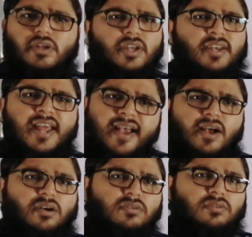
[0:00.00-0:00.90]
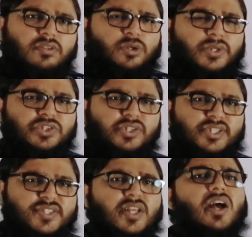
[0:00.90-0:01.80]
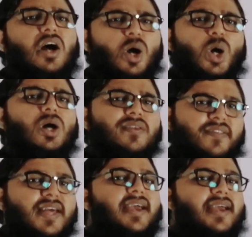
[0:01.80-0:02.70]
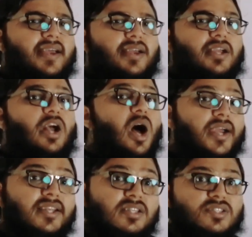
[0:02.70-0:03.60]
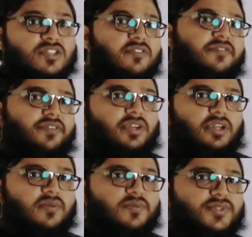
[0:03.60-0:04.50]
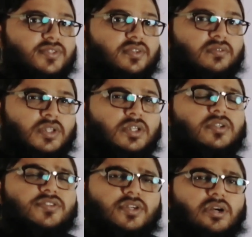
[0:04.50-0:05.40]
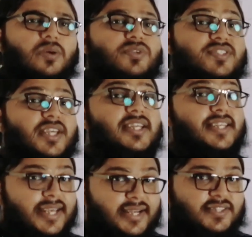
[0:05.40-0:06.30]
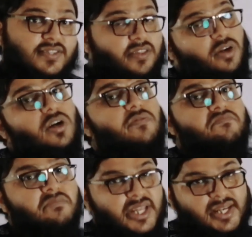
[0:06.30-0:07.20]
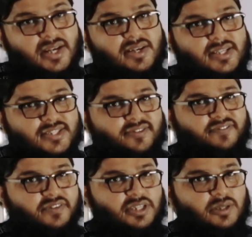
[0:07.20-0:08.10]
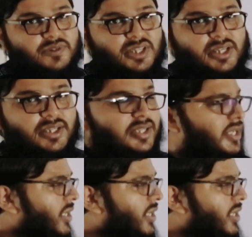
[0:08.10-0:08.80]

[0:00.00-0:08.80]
Now, the question is, are there kinds of verbs? So I would say yes, there are many kinds of verbs here.